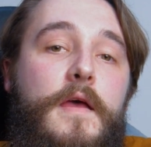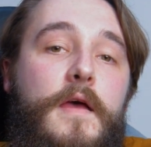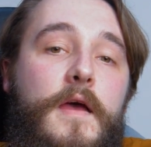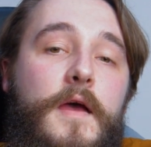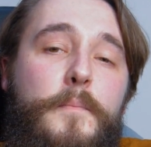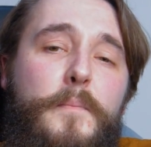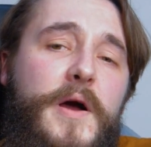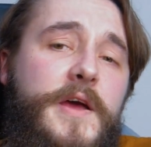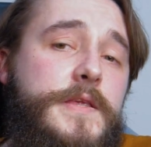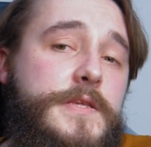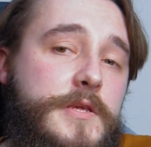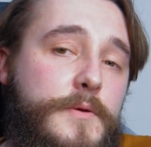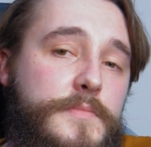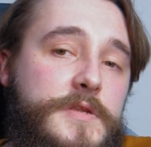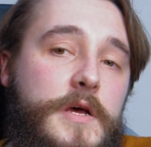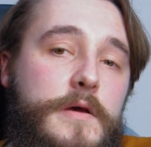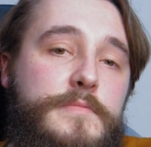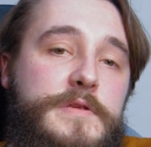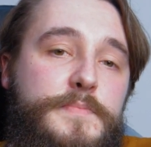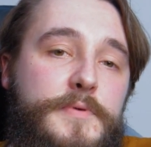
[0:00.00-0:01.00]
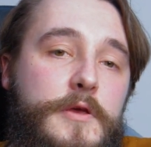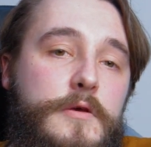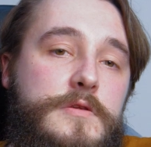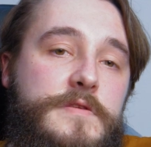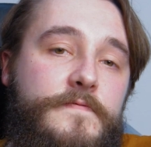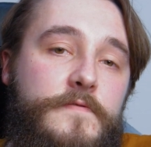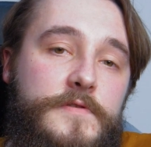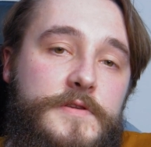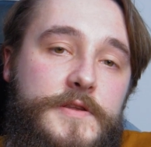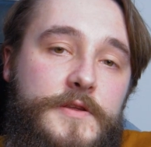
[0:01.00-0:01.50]
It might sometimes be
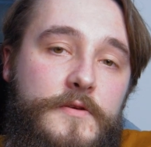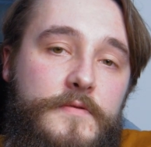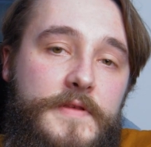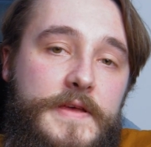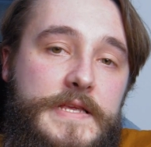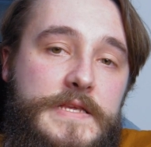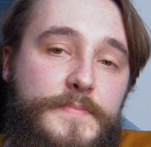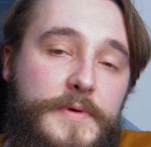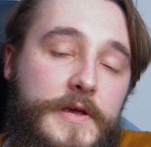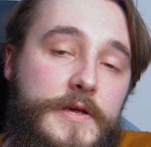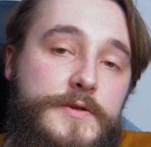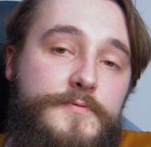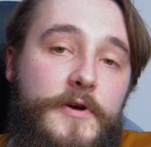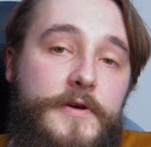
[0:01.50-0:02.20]
useful to do this because